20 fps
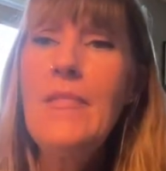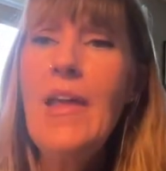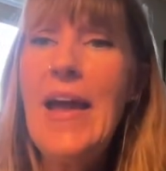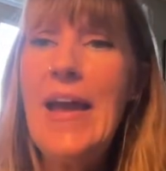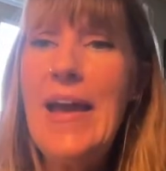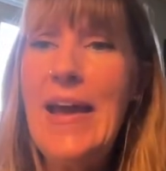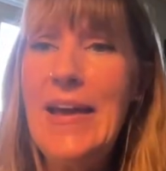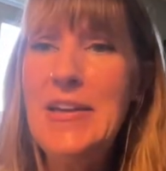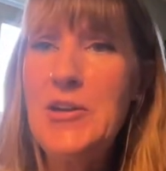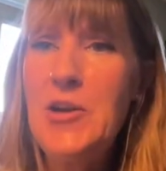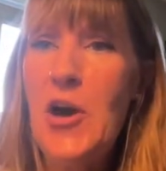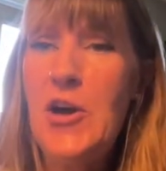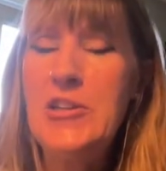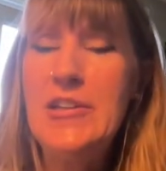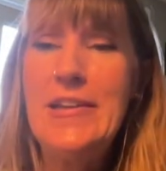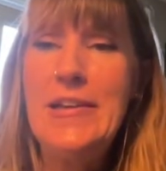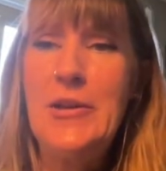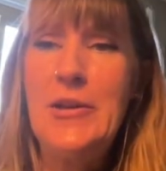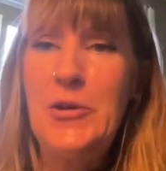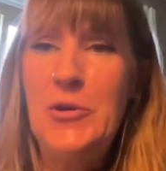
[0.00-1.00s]
I had a
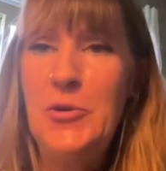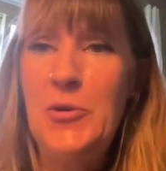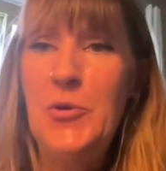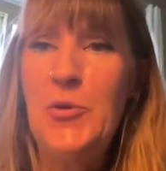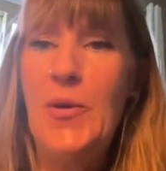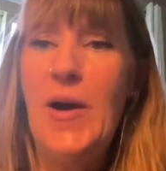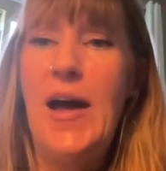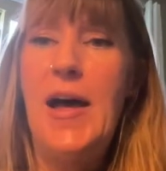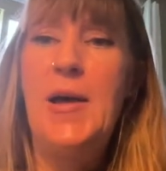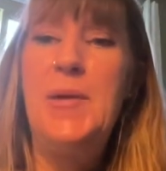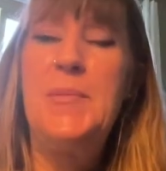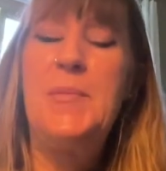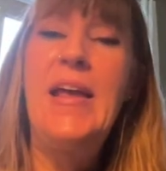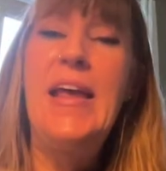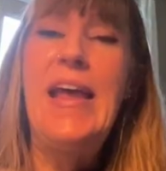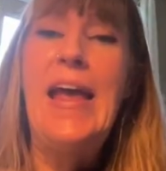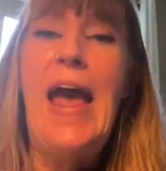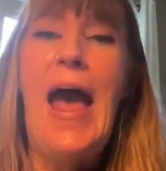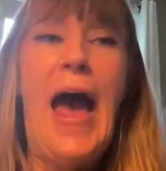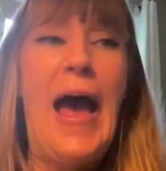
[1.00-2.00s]
colleague who
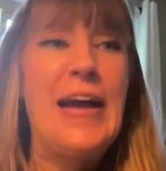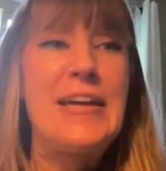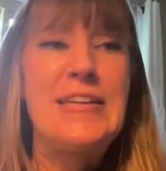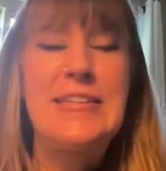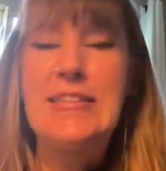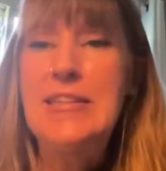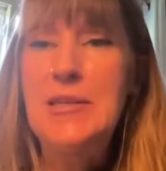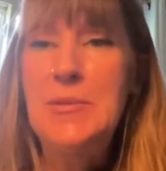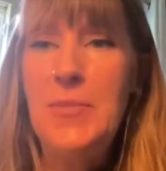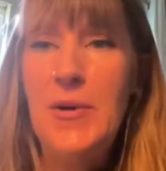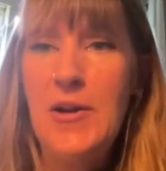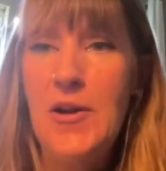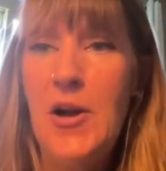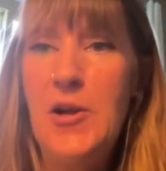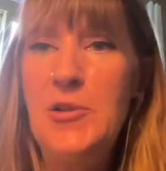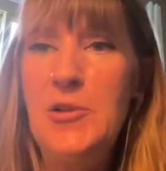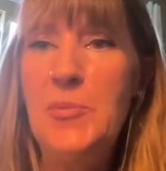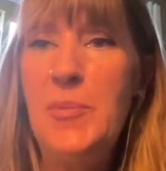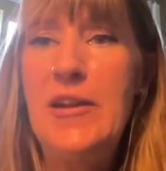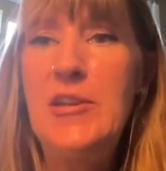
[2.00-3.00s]
accidentally bought
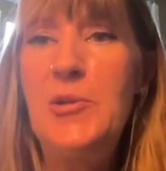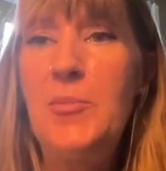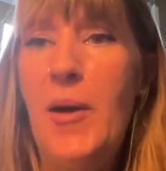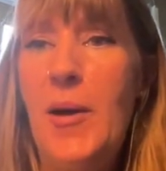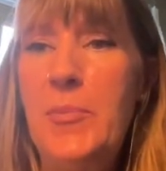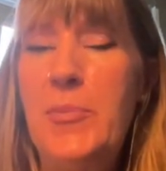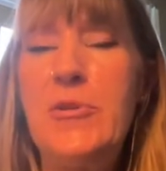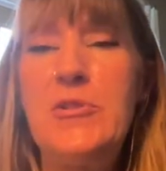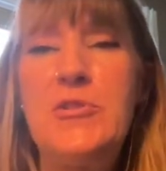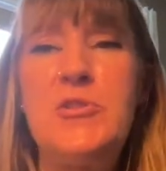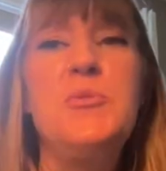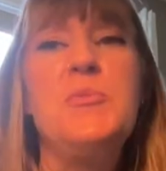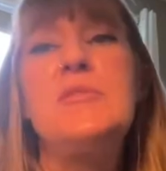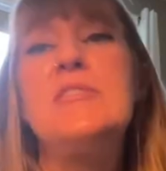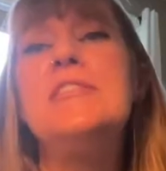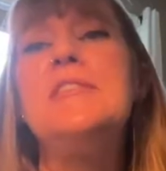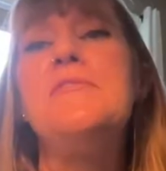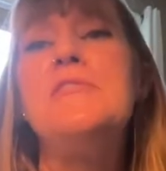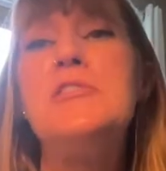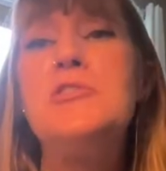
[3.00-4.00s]
jalapeno peppers, so it
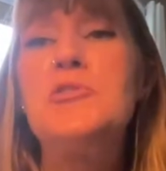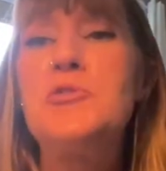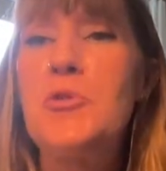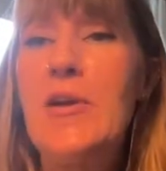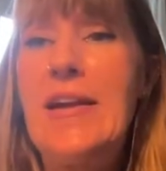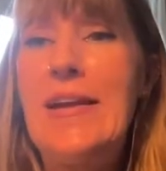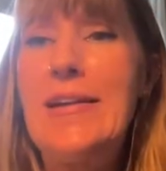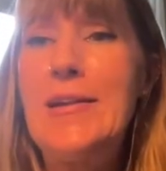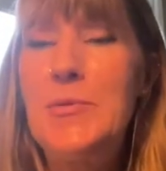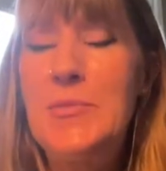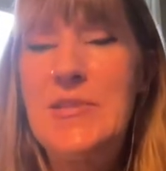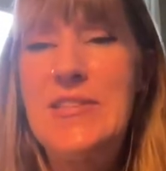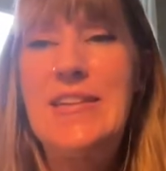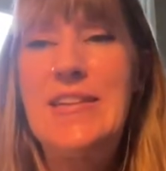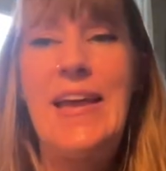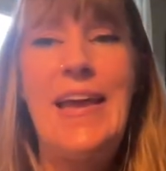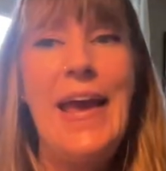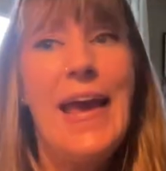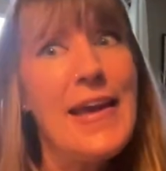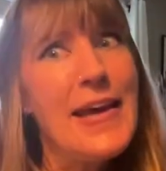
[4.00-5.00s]
wasn't even a trade. It was
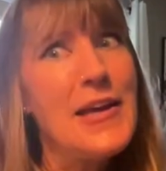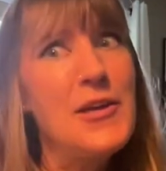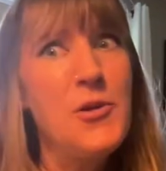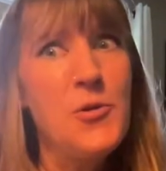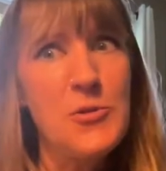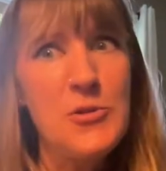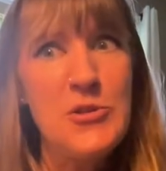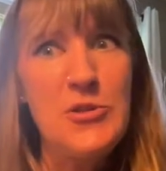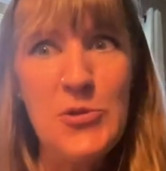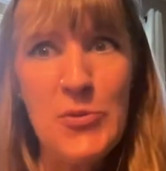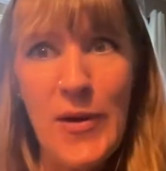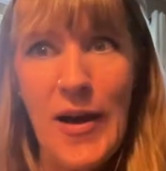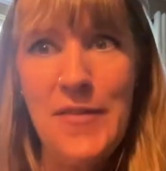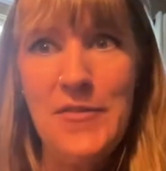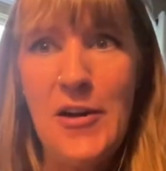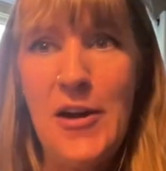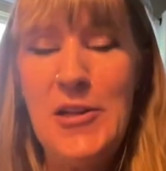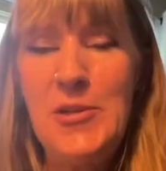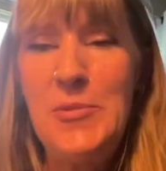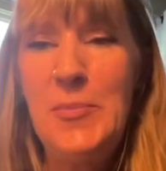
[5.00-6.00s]
hey, I noticed you have a
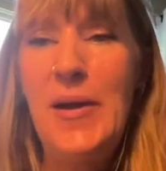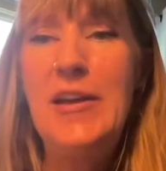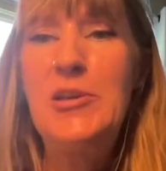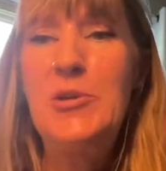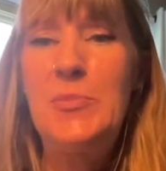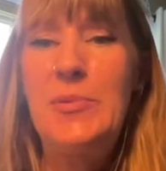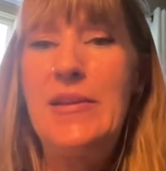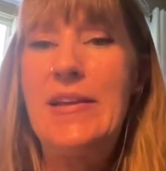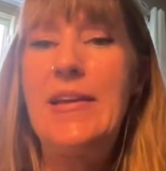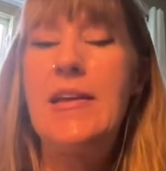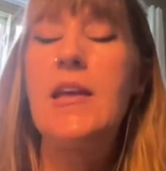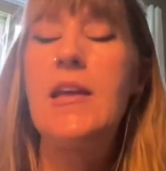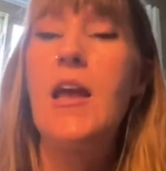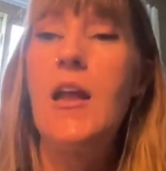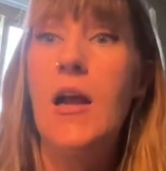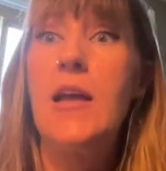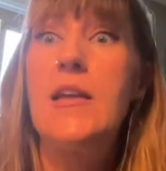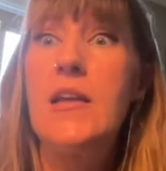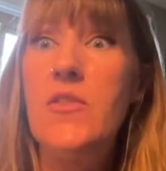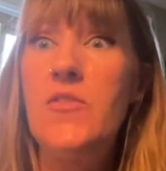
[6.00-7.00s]
jalapeno plant, can
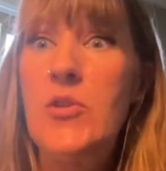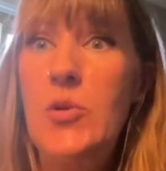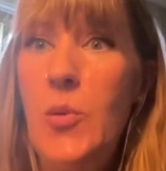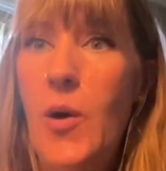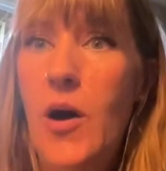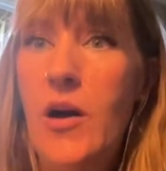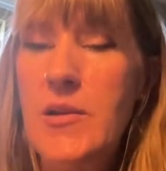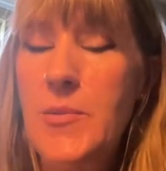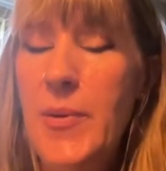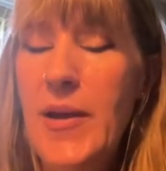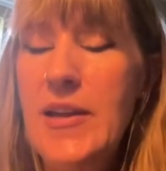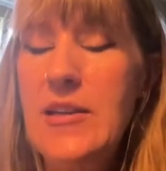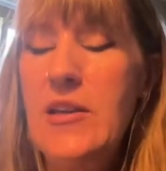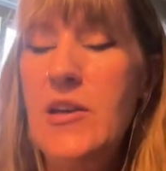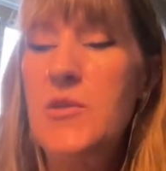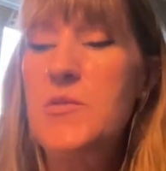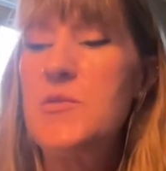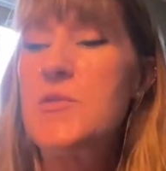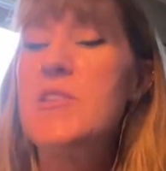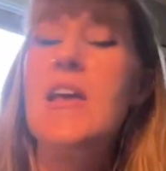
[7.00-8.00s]
I give you
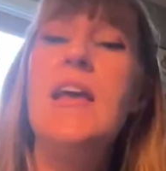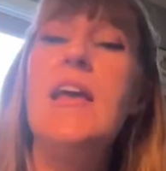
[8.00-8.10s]
jalapenos?